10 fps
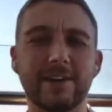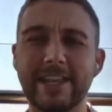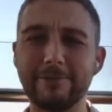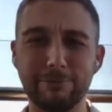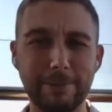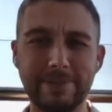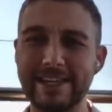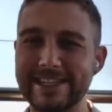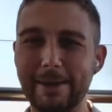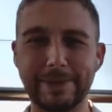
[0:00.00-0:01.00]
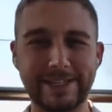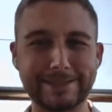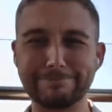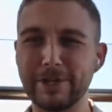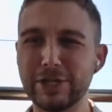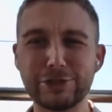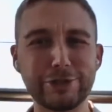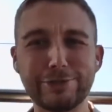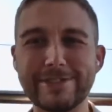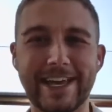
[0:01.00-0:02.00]
oh, they've whipped these up in
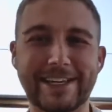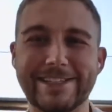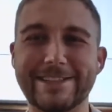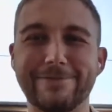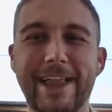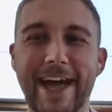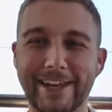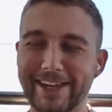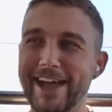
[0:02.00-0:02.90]
two seconds flat.